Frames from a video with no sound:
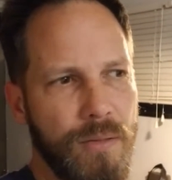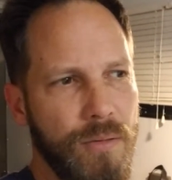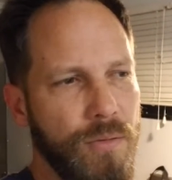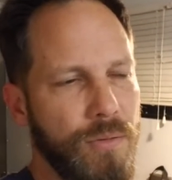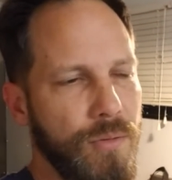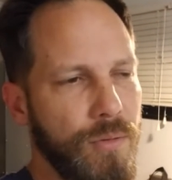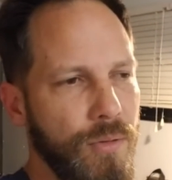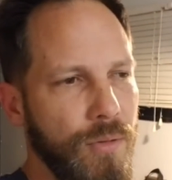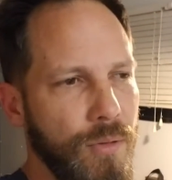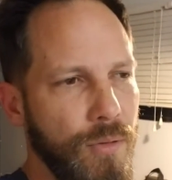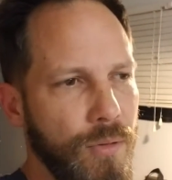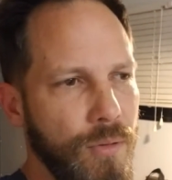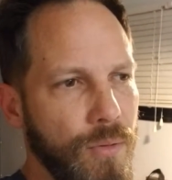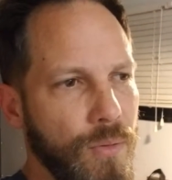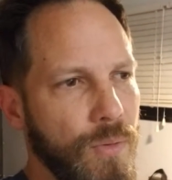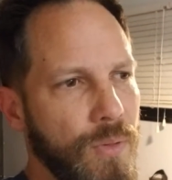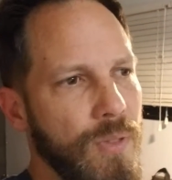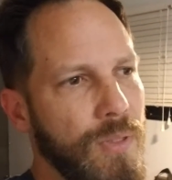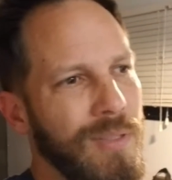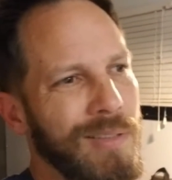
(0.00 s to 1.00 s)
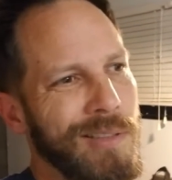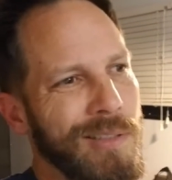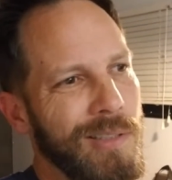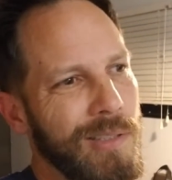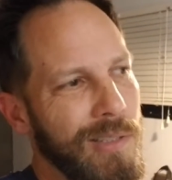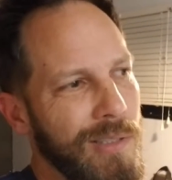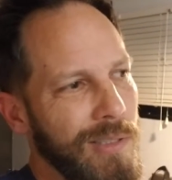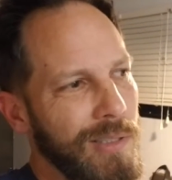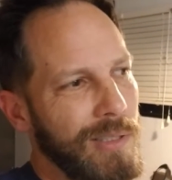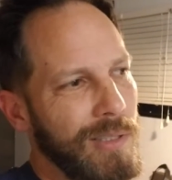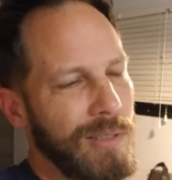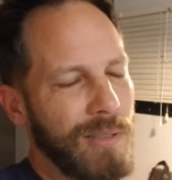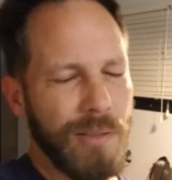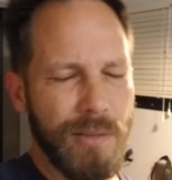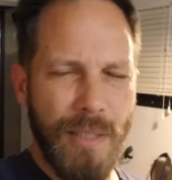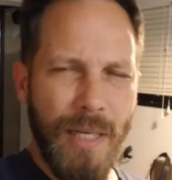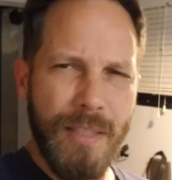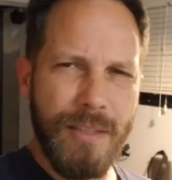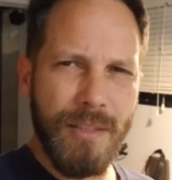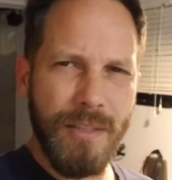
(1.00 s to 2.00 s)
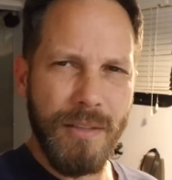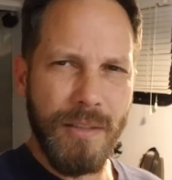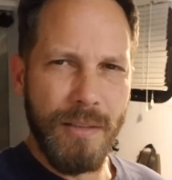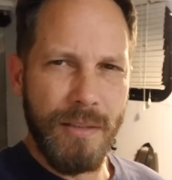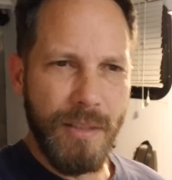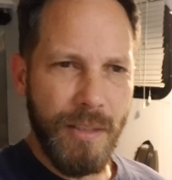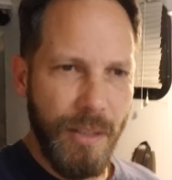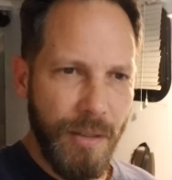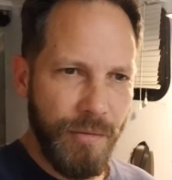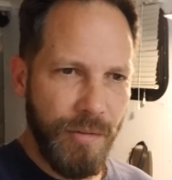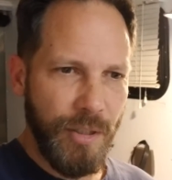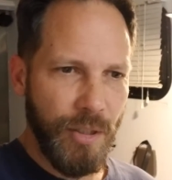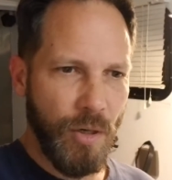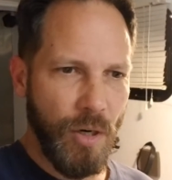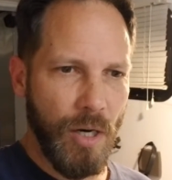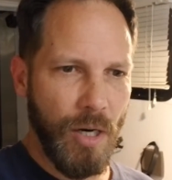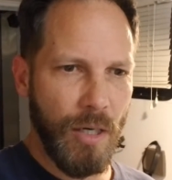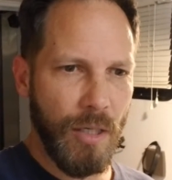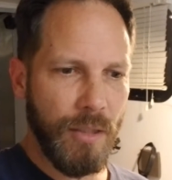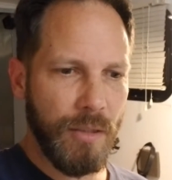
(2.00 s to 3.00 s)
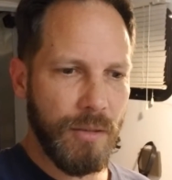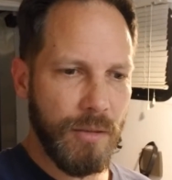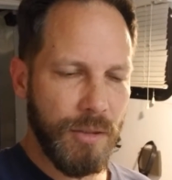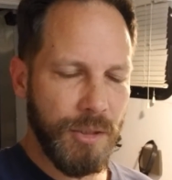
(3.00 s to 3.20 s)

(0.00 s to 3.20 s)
So there's actually a TVR